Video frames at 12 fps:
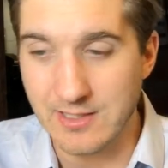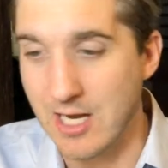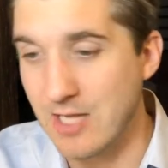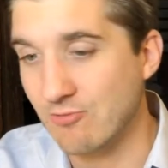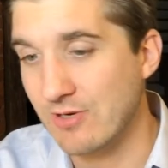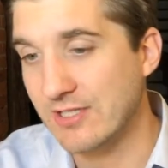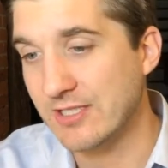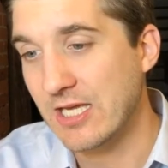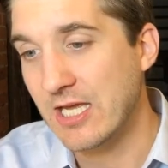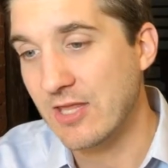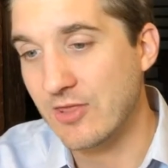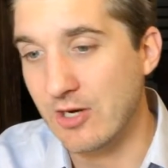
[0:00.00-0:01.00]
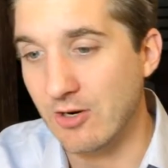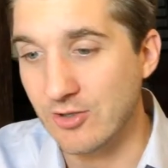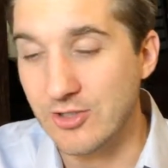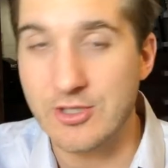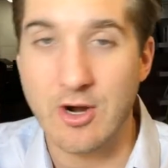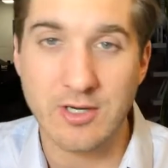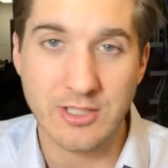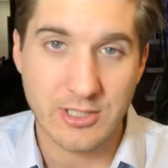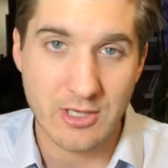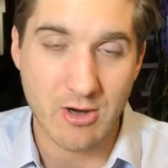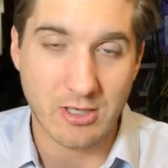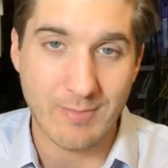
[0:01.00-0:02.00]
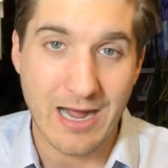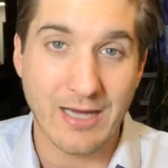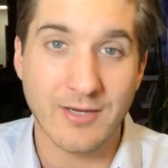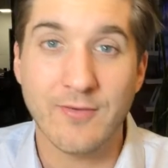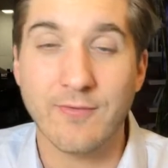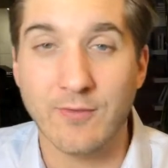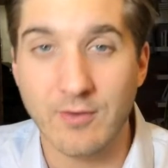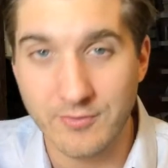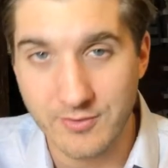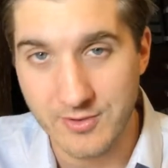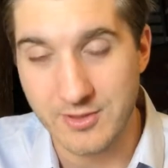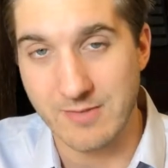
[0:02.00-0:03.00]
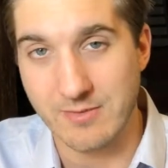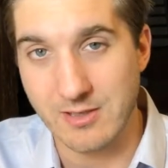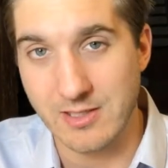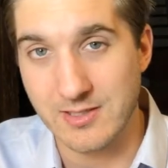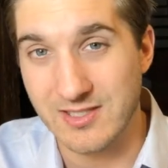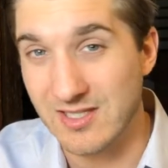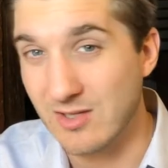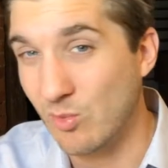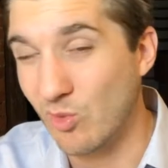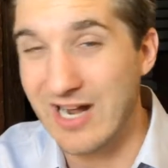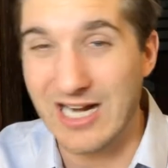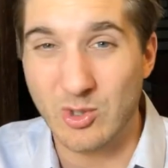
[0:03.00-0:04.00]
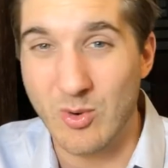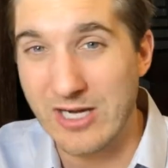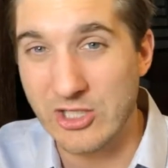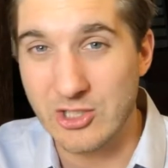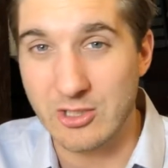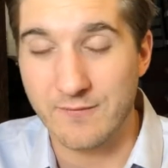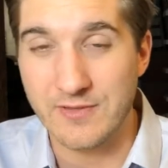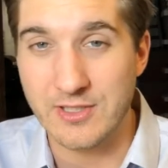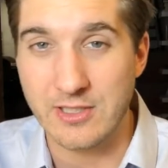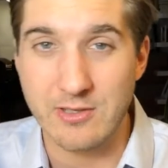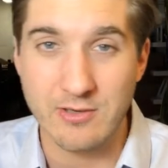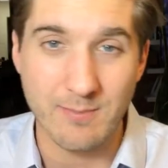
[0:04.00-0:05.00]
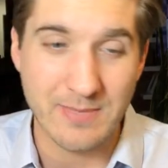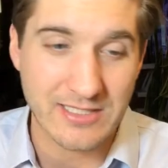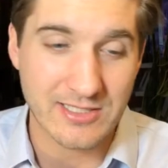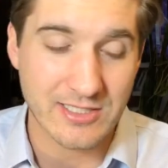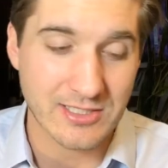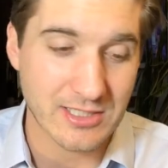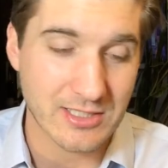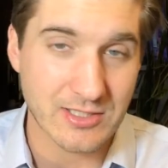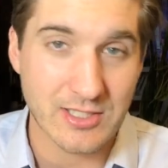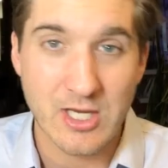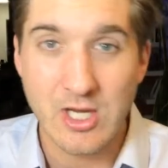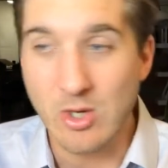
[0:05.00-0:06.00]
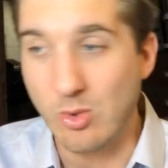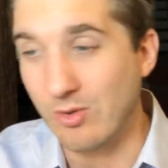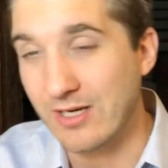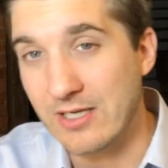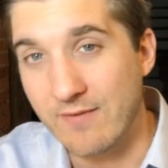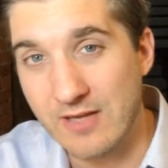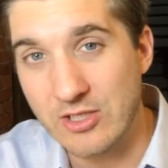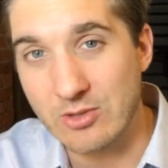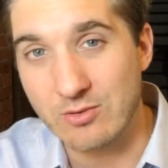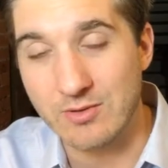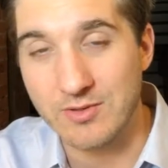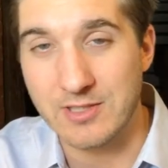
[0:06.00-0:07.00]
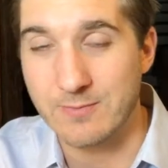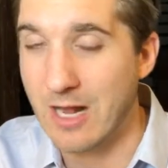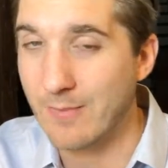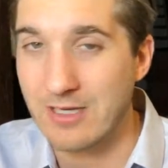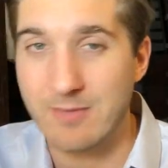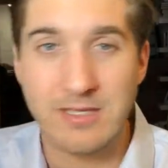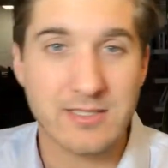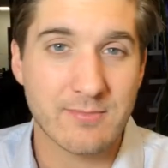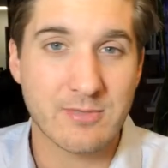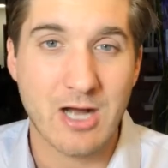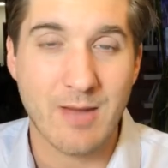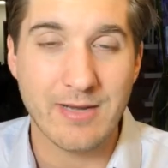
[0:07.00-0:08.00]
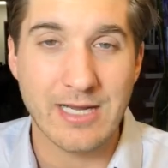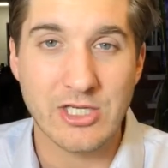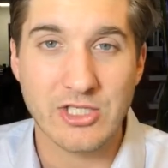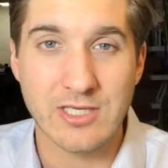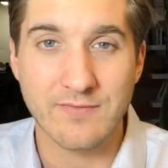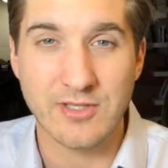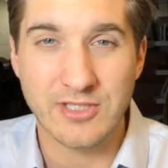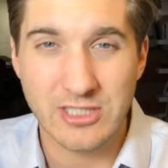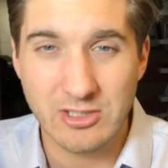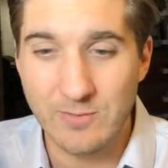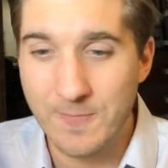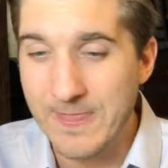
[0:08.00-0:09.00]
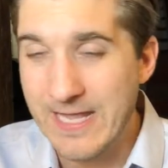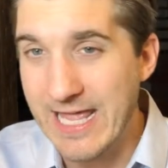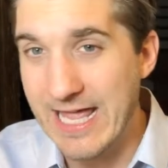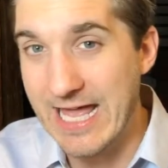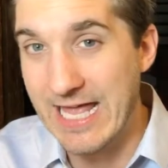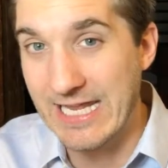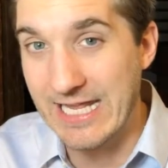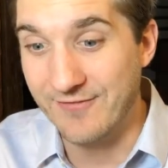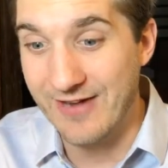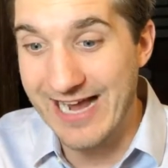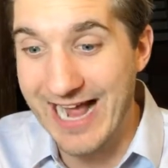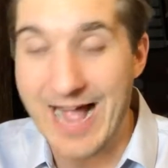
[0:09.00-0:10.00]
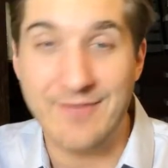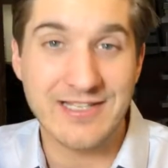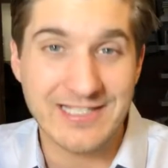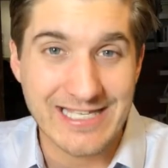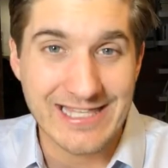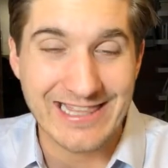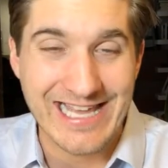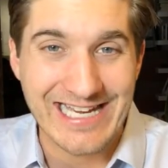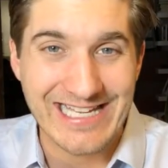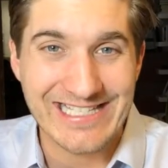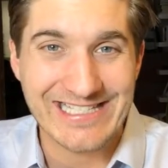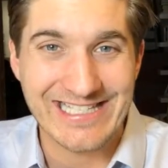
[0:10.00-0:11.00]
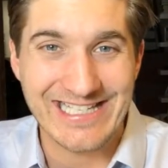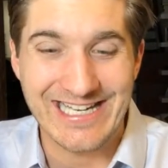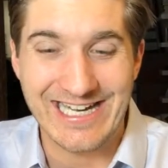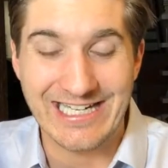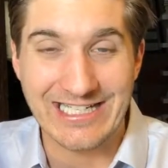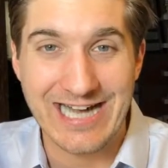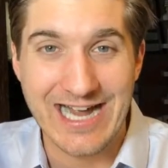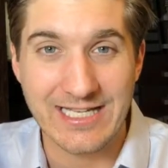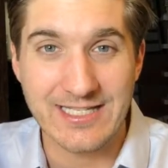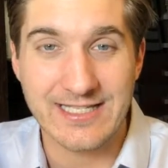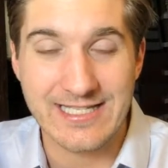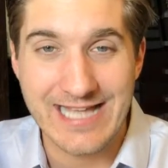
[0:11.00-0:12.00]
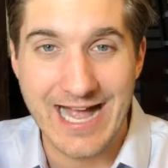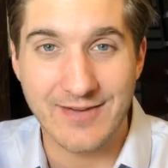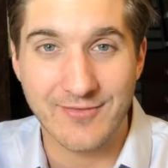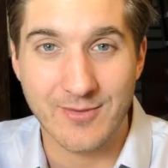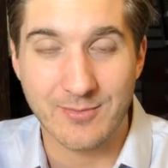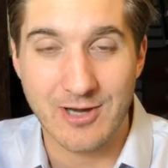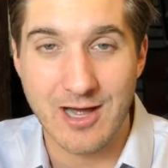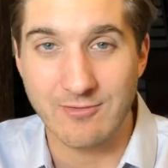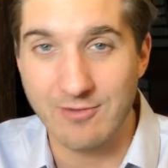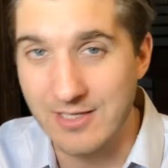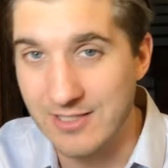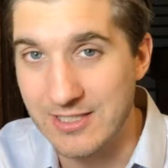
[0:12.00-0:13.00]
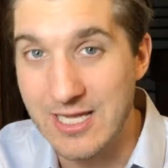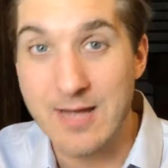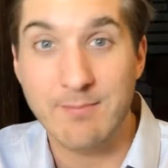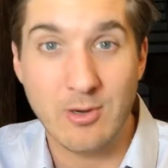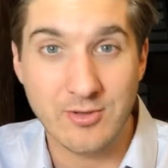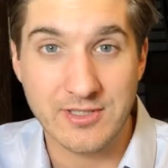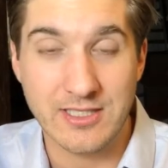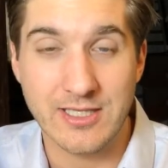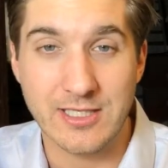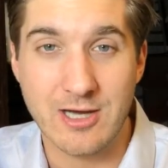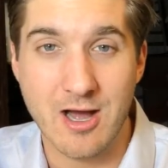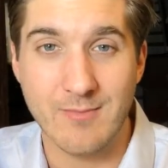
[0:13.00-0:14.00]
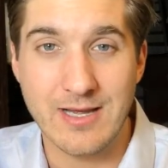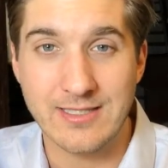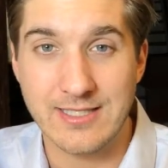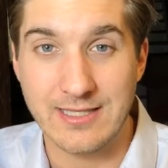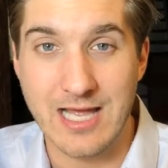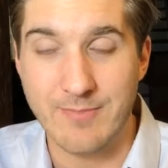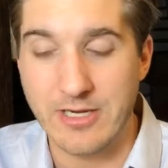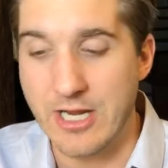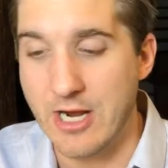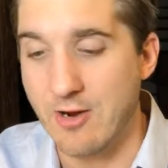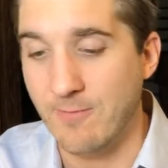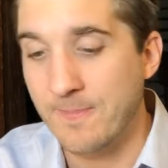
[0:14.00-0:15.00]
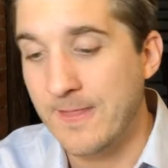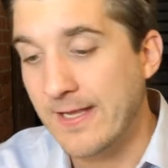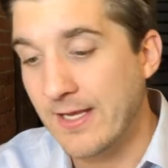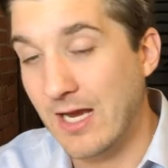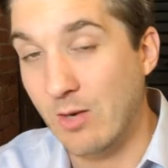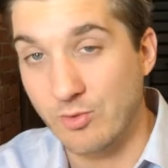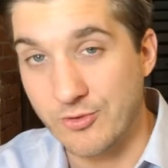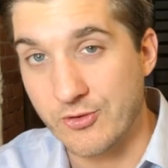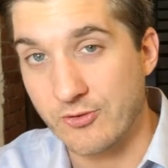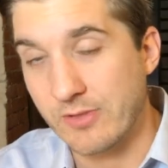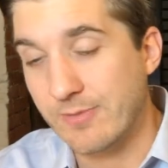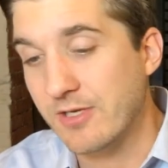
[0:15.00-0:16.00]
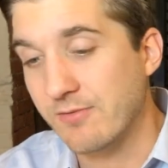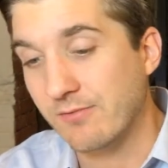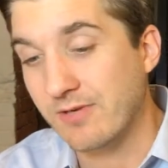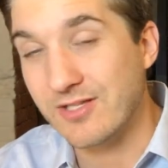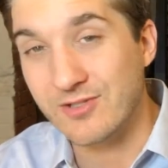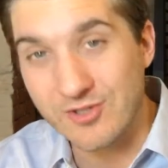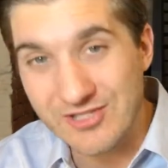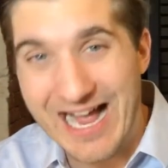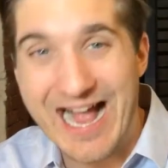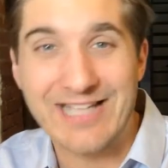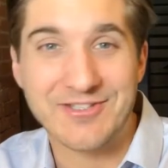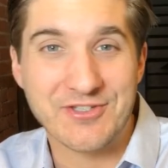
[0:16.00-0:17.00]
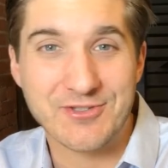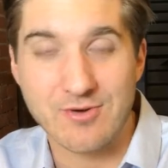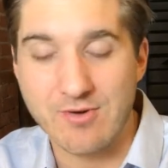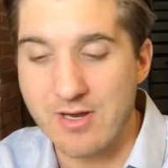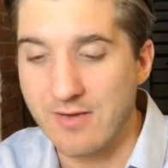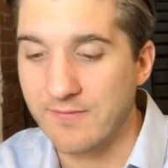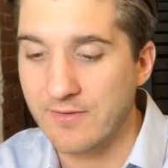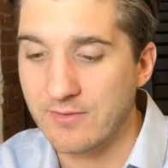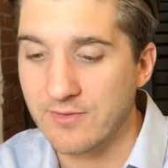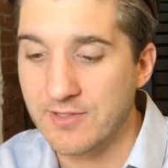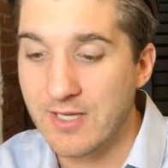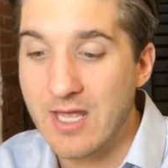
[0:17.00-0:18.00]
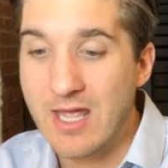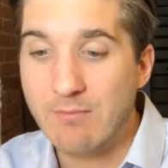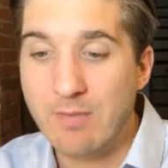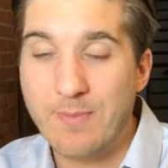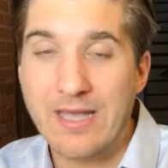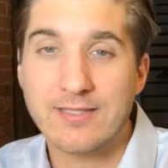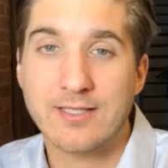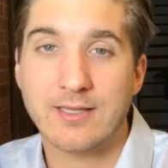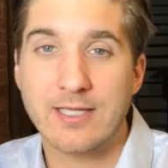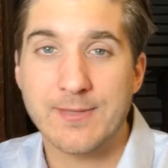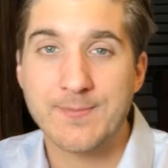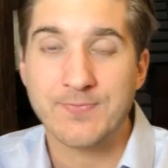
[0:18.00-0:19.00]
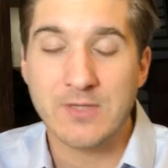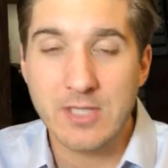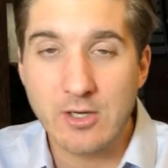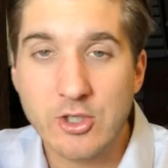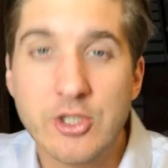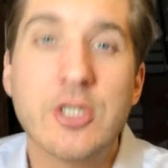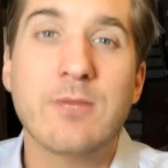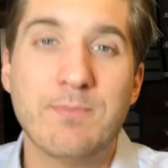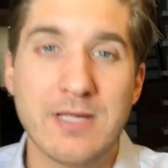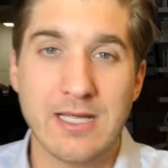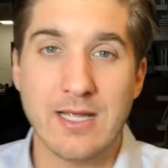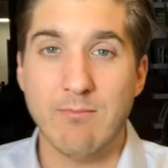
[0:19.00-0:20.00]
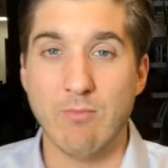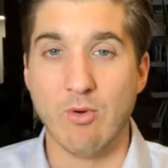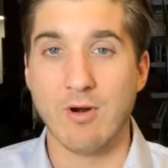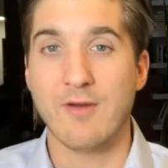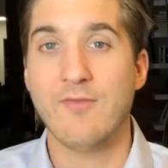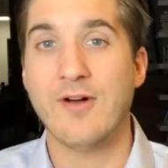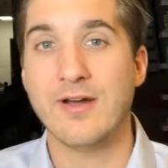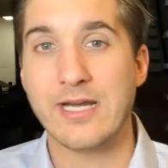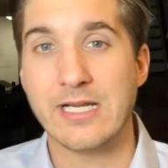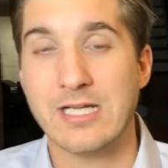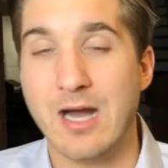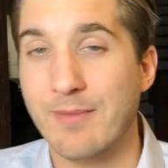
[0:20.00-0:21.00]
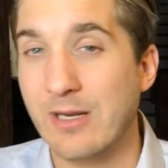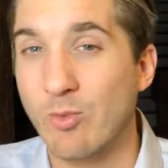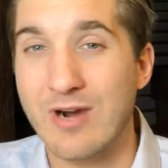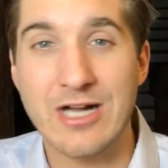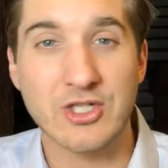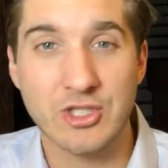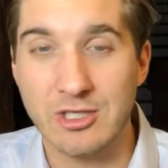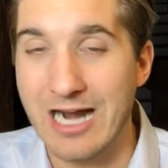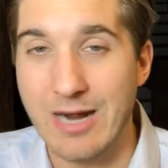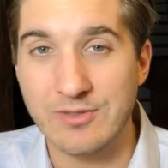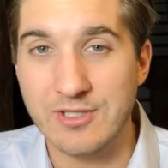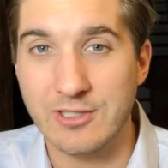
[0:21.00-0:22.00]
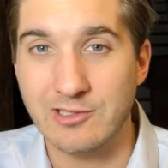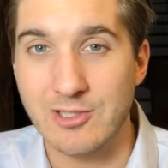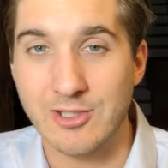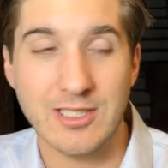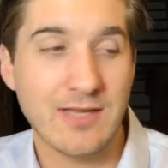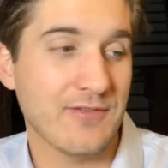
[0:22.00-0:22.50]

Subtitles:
Congress, they're starting to talk about further stimulus. We're not quite sure if it's going to go to businesses or individuals. It's probably going to be some combination of the two. And if I haven't seen the latest guidance yet from Congress, post it in the comments and let me know. We'll certainly be doing research as the story unfolds. But basically, there should be more funding coming. We're not sure how it's going to look.